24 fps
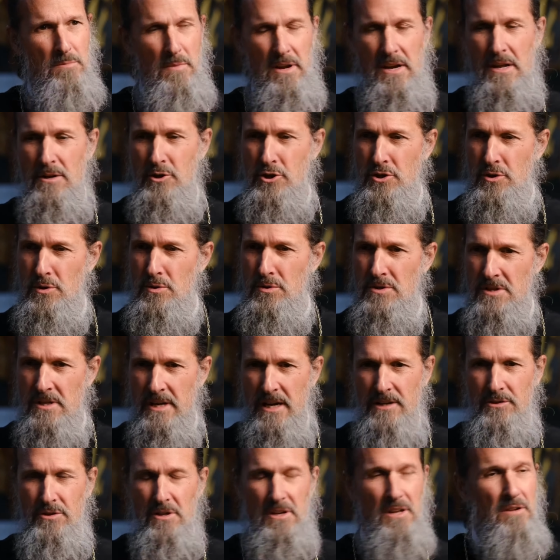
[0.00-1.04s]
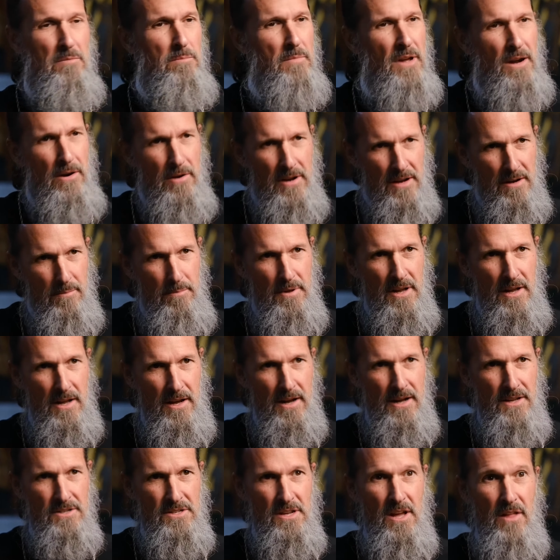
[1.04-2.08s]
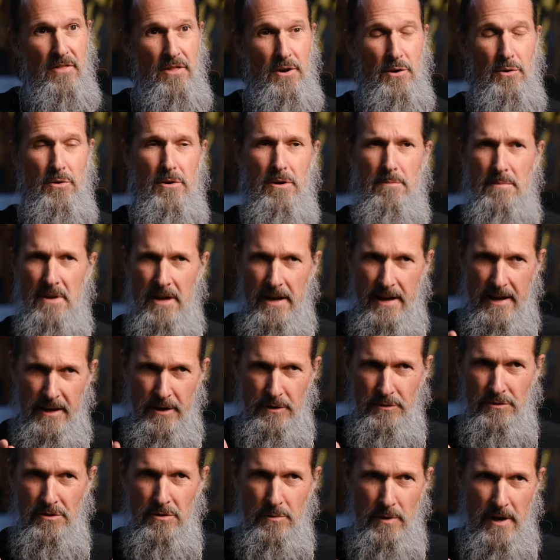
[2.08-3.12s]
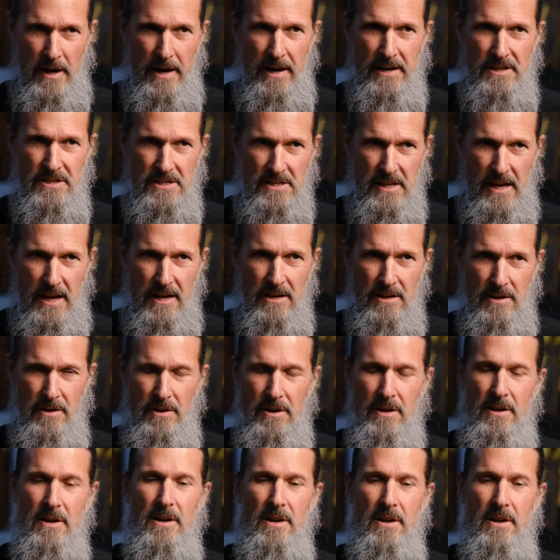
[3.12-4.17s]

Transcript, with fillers: Many choose not to get married because they're going to be held to a high standard.